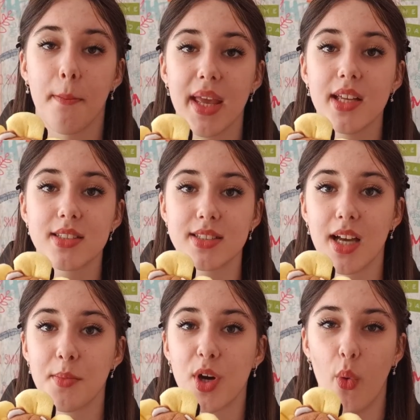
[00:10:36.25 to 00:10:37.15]
made
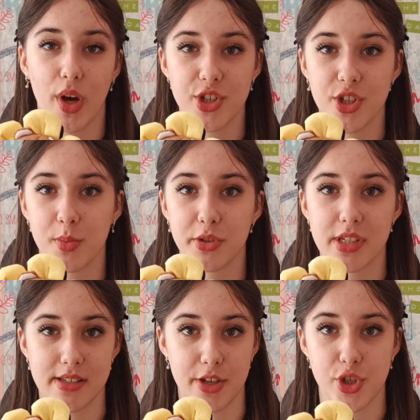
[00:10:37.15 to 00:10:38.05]
some questionable
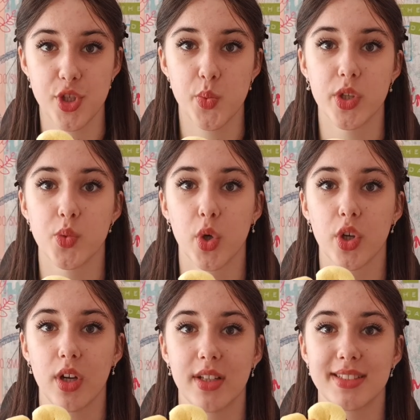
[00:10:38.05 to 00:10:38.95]
decisions which
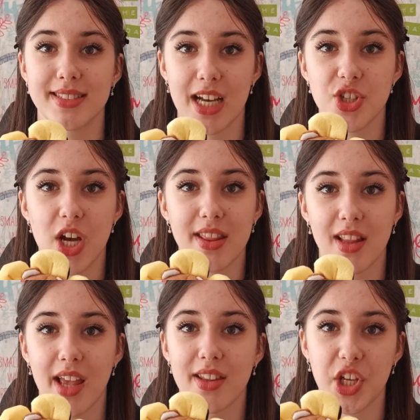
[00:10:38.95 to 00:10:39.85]
were such
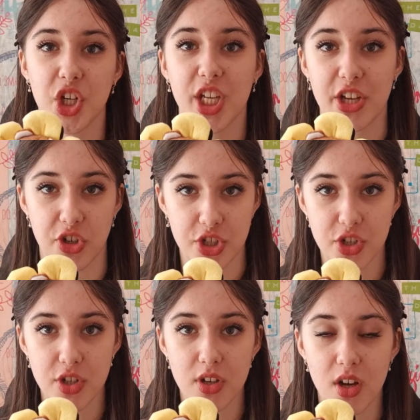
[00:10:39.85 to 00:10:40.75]
unlike their
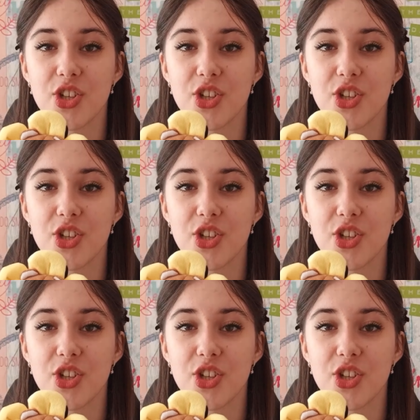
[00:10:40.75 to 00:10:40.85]
character.